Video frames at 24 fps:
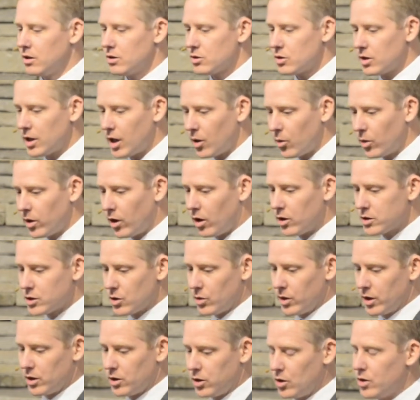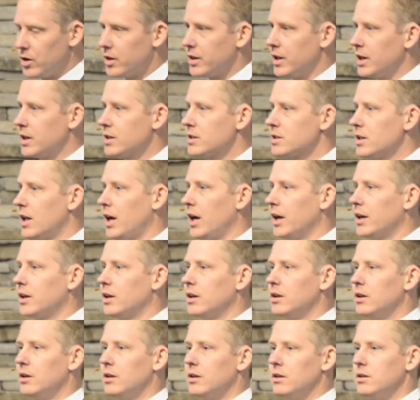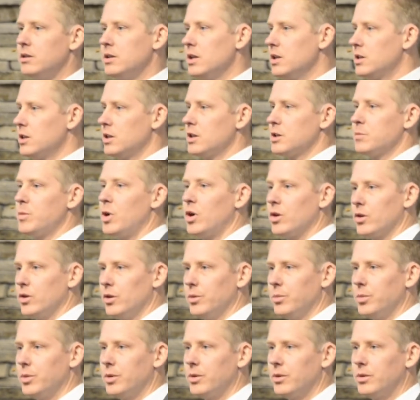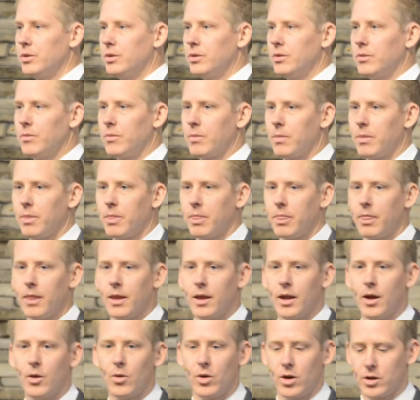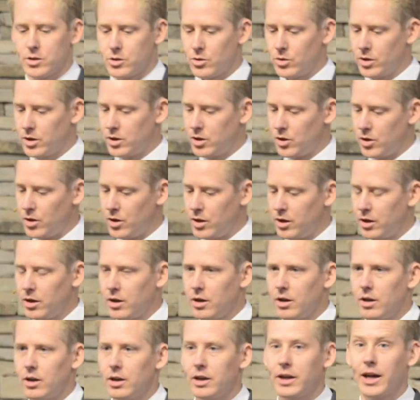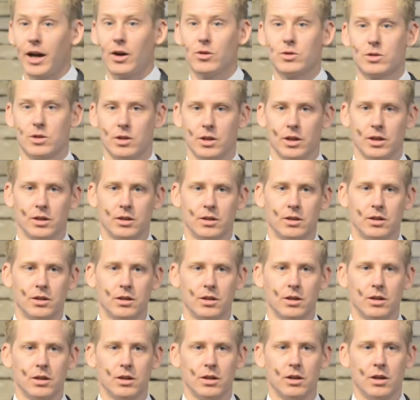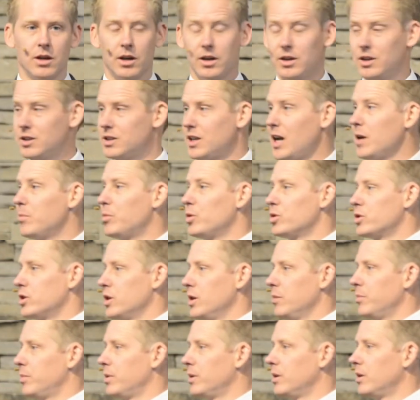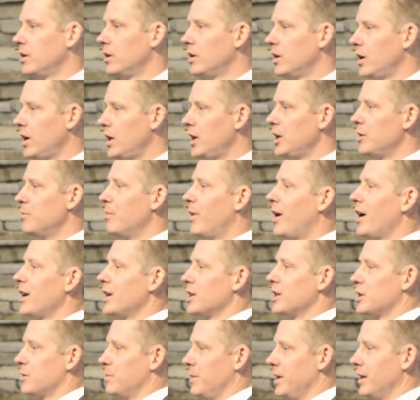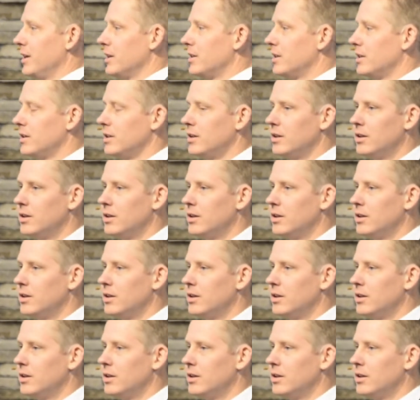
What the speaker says: So that would also include things like teaching a small group. That would also include counseling and discipleship and admonishment.